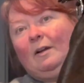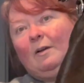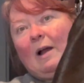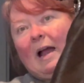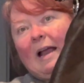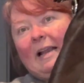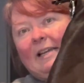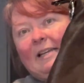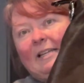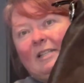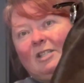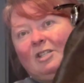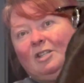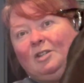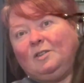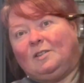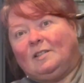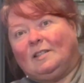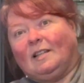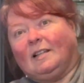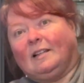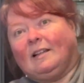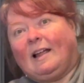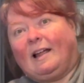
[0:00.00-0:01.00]
need to
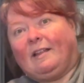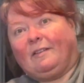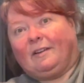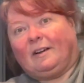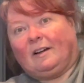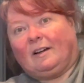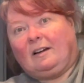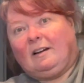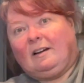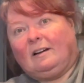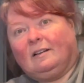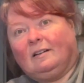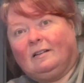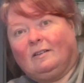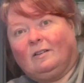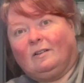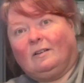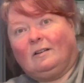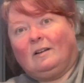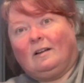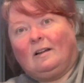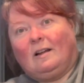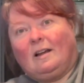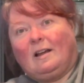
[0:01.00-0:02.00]
use the leather
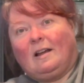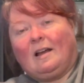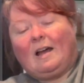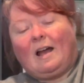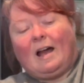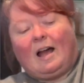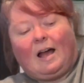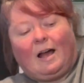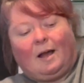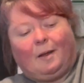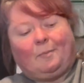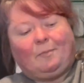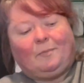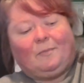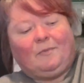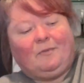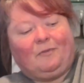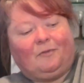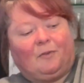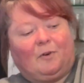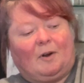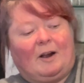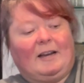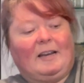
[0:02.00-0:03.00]

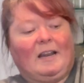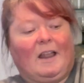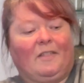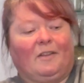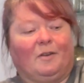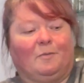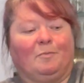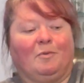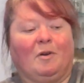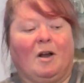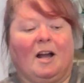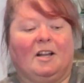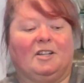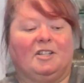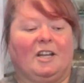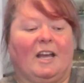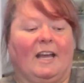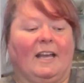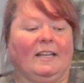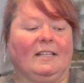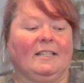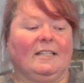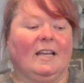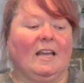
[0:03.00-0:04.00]
for another
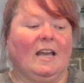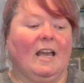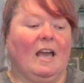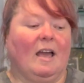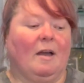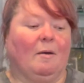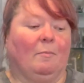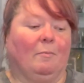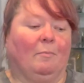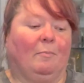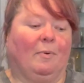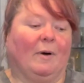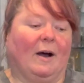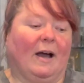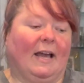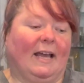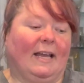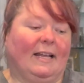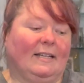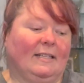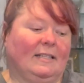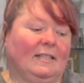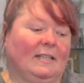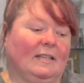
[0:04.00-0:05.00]
project,
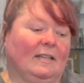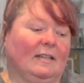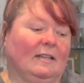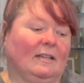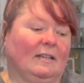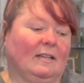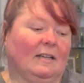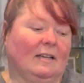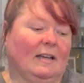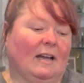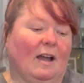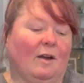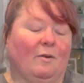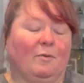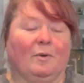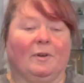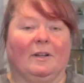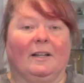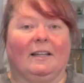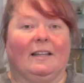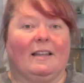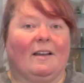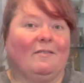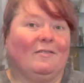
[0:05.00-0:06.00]
but I
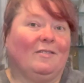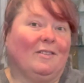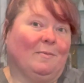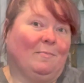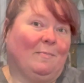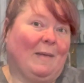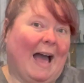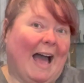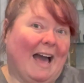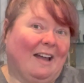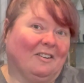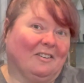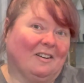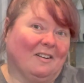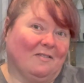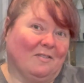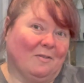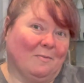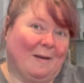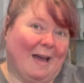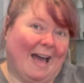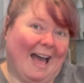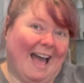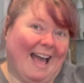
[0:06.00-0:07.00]
really love the pattern of
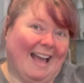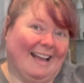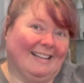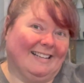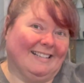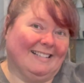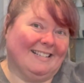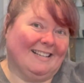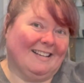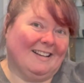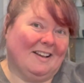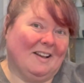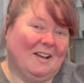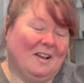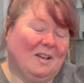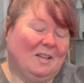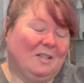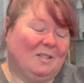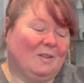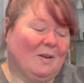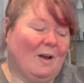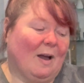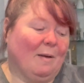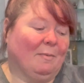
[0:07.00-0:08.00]
the bag.
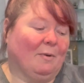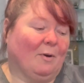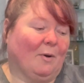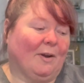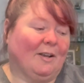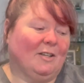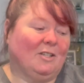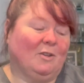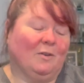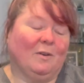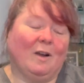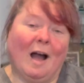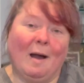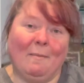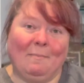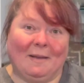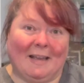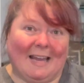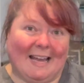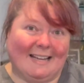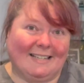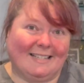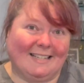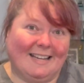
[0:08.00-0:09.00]
So I'm going to copy
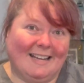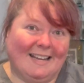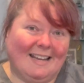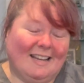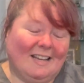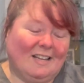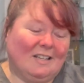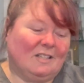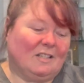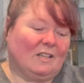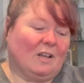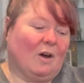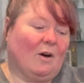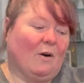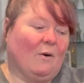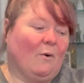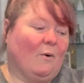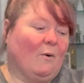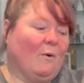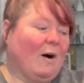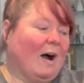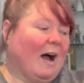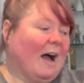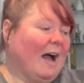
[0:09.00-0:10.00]
it.
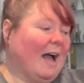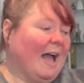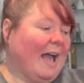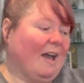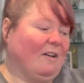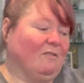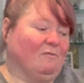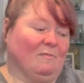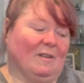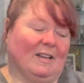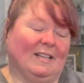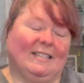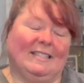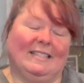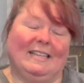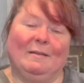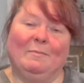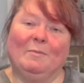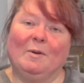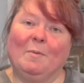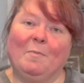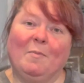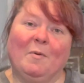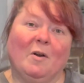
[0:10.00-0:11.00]
So I have my seam
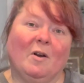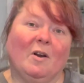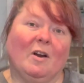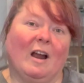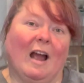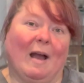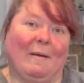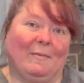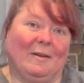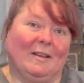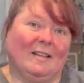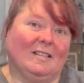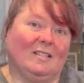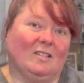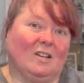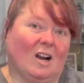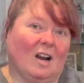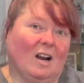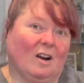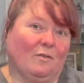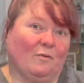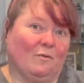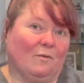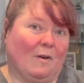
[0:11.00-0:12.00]
ripper. I'm gonna
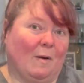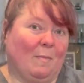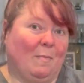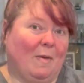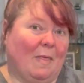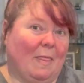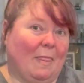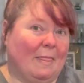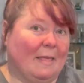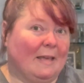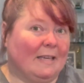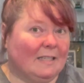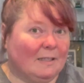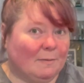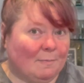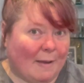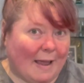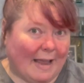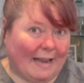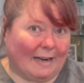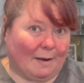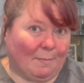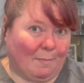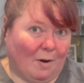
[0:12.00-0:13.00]
start ripping this
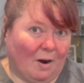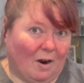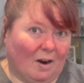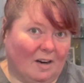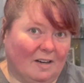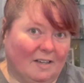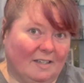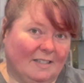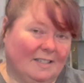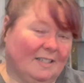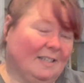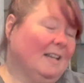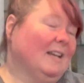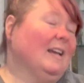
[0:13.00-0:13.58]
bag apart.